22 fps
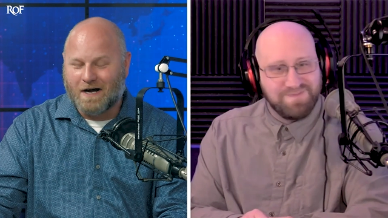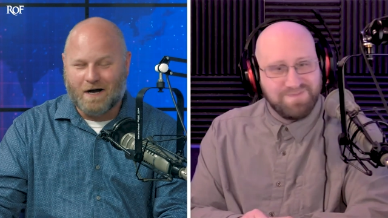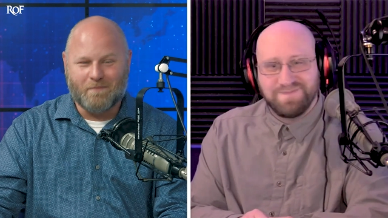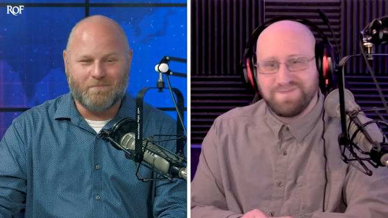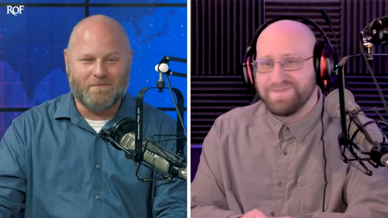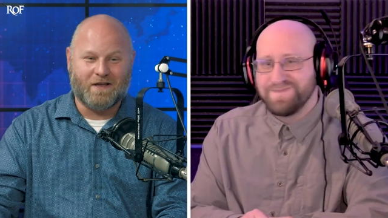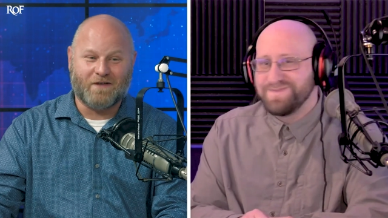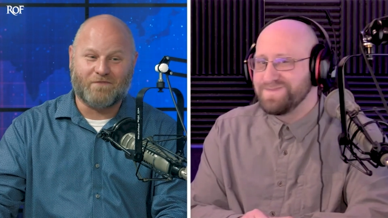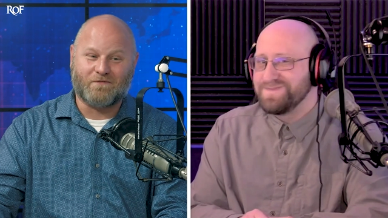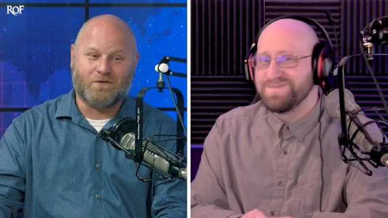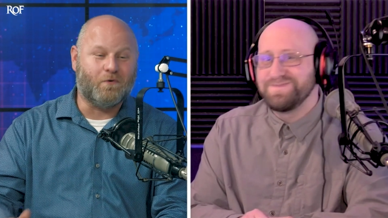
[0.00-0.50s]

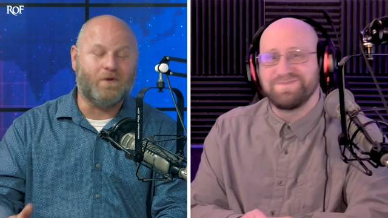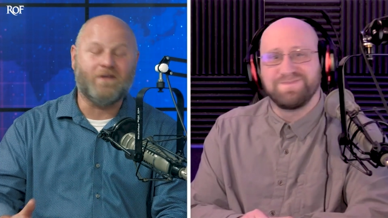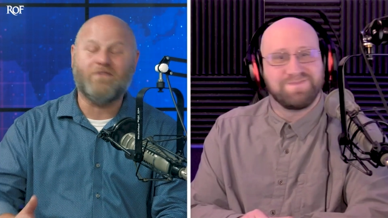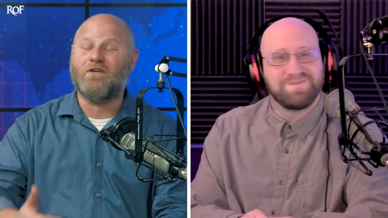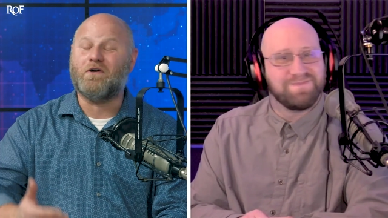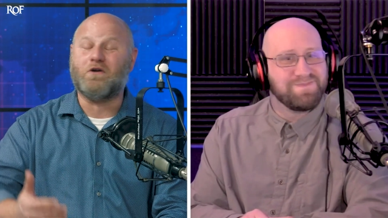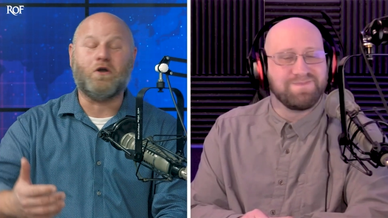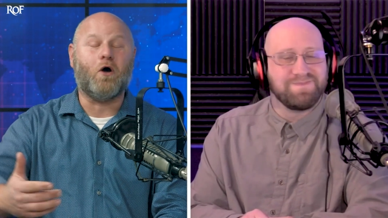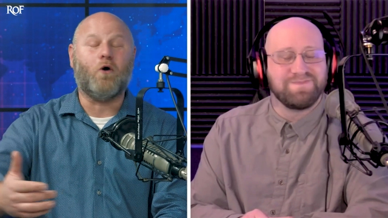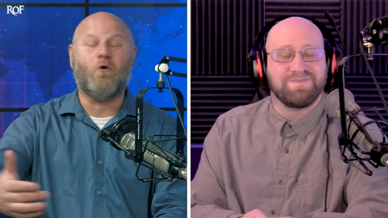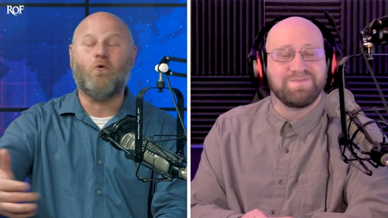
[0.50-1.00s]
Speaker 1: Um, if you
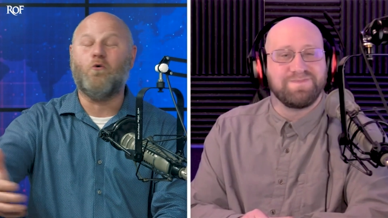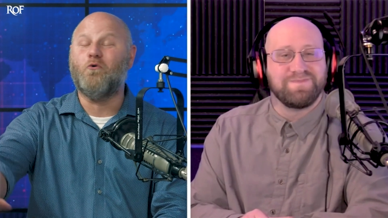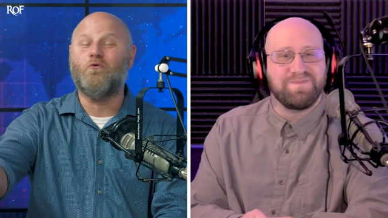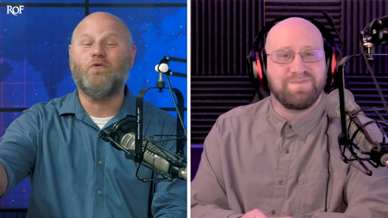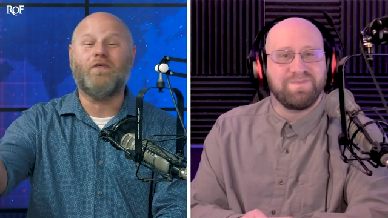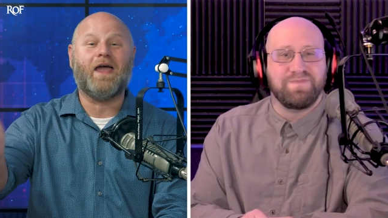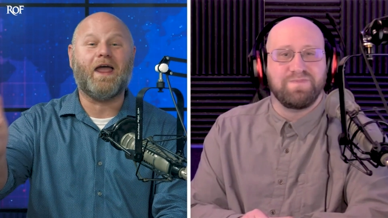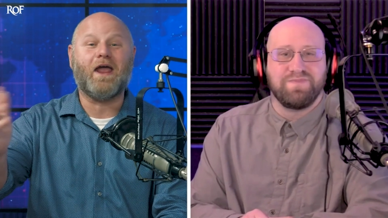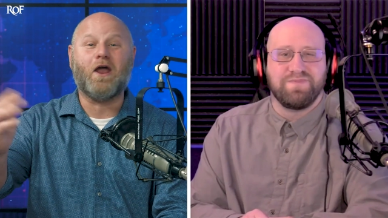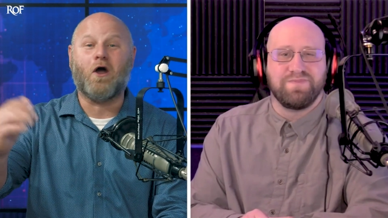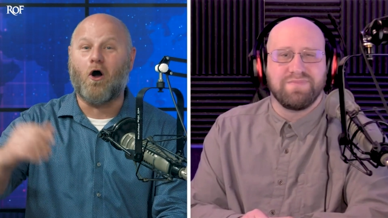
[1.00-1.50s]
even know
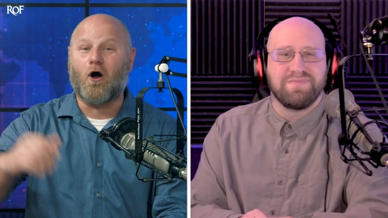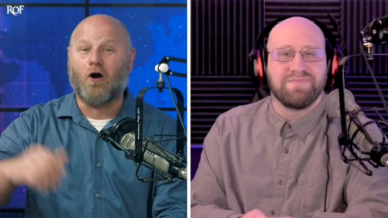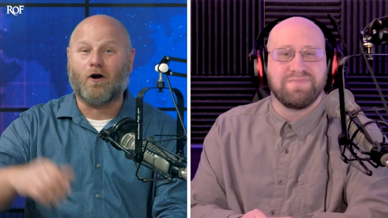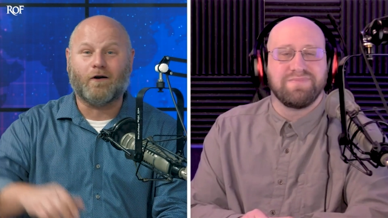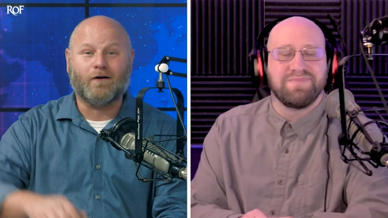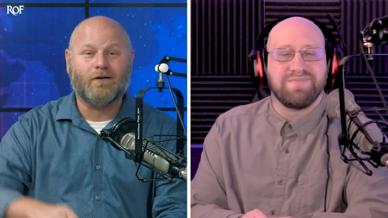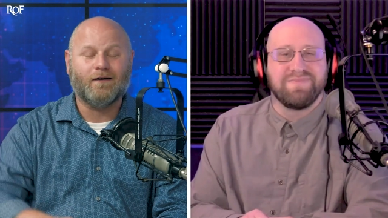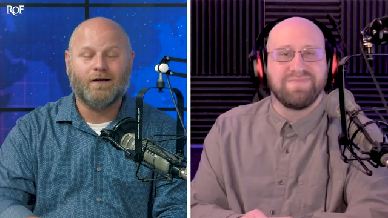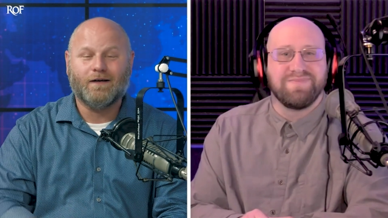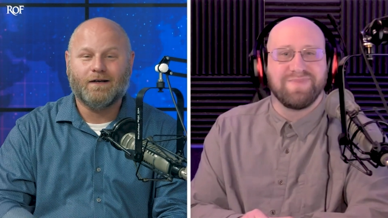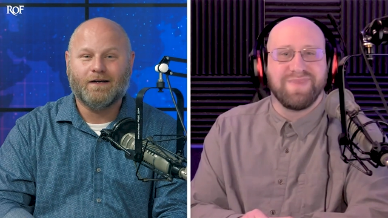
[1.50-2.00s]
who they
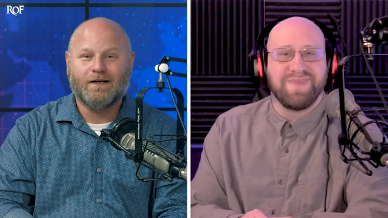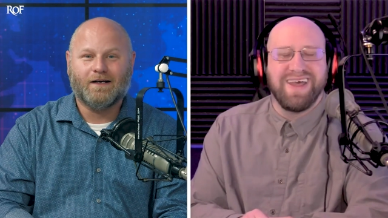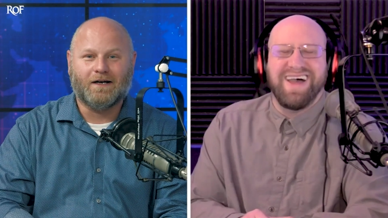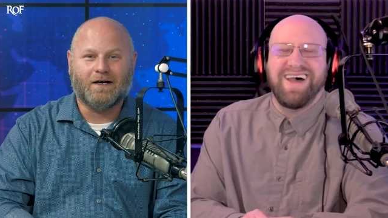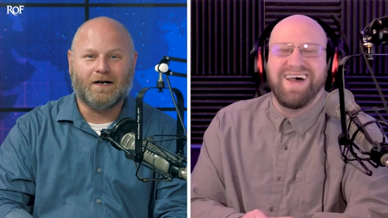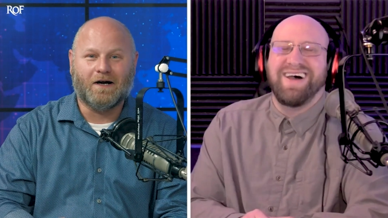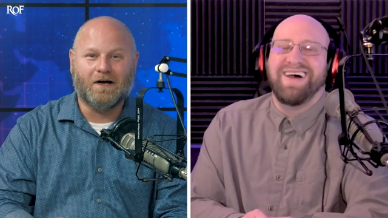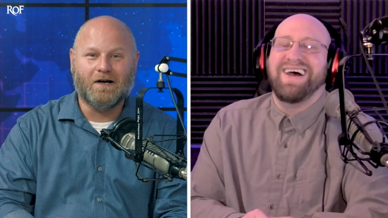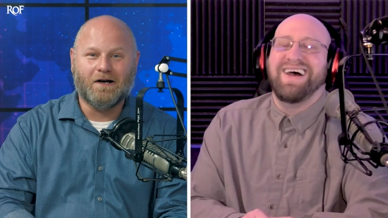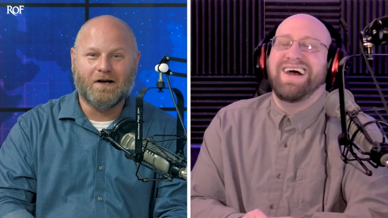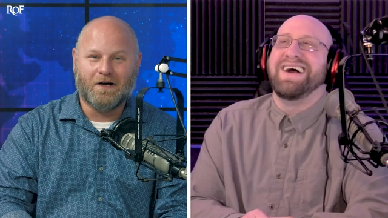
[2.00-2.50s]
are,
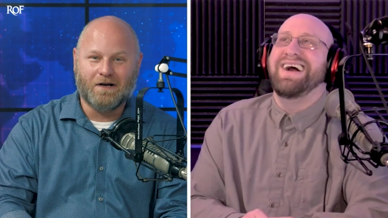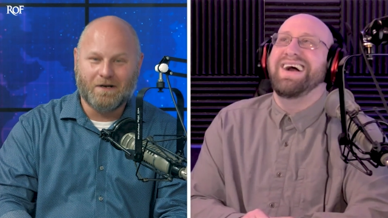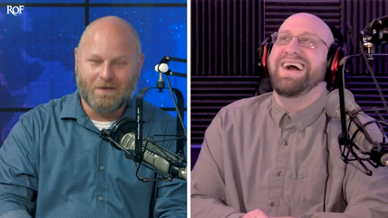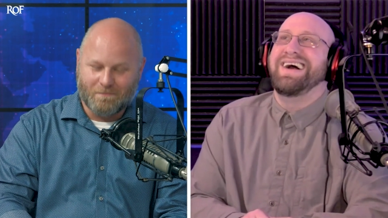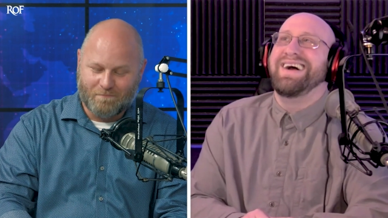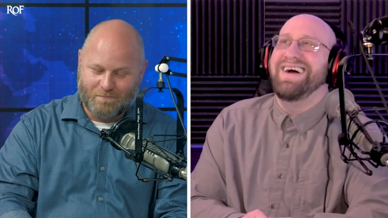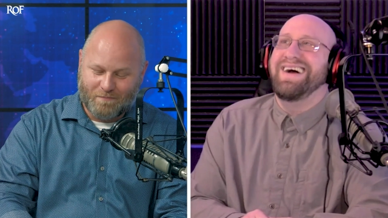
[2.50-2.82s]
uh,